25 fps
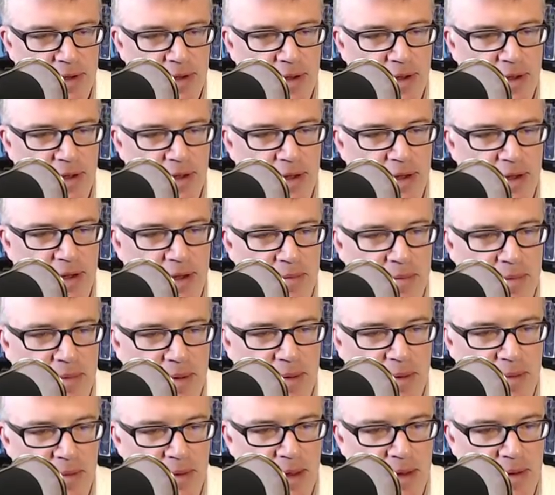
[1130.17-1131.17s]

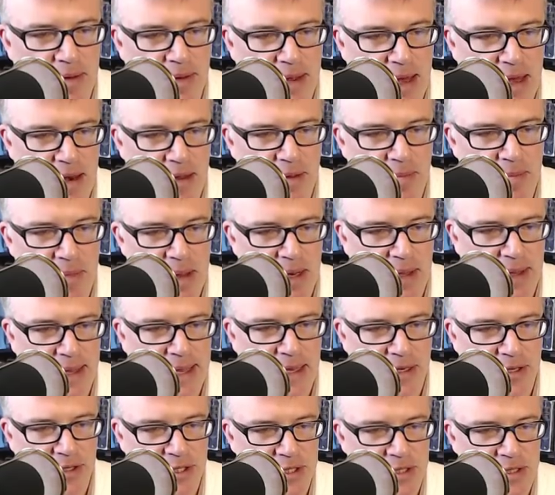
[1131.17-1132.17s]
in kind of the Middle
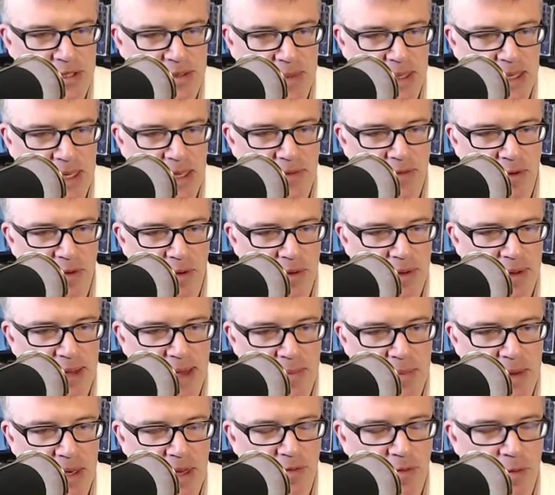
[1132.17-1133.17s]
Ages,
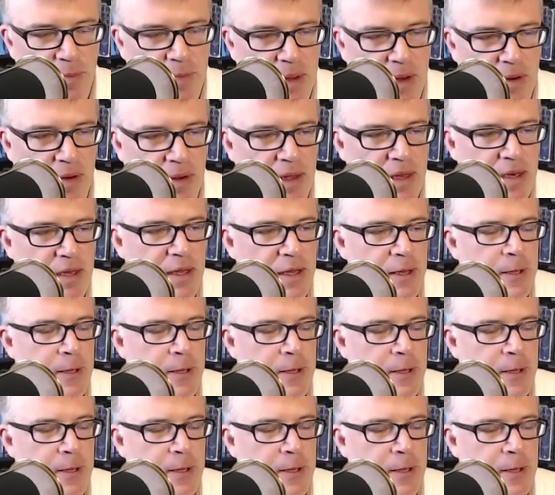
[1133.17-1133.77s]
late medieval period,